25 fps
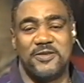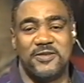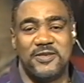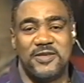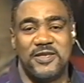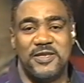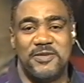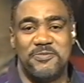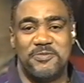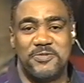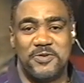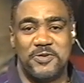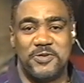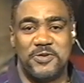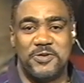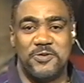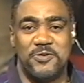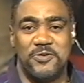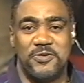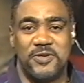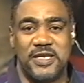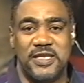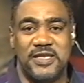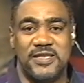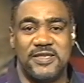on Calypso
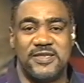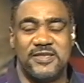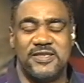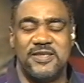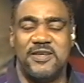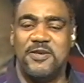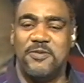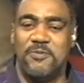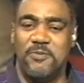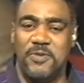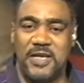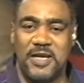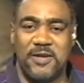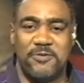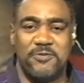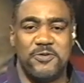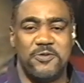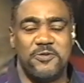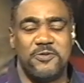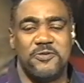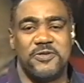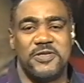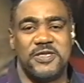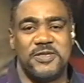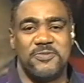Showcase. We'll have
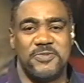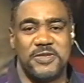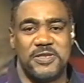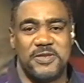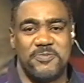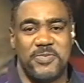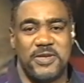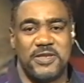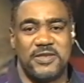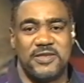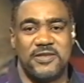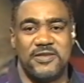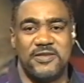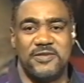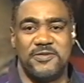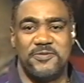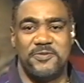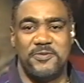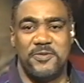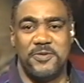two Christmas specials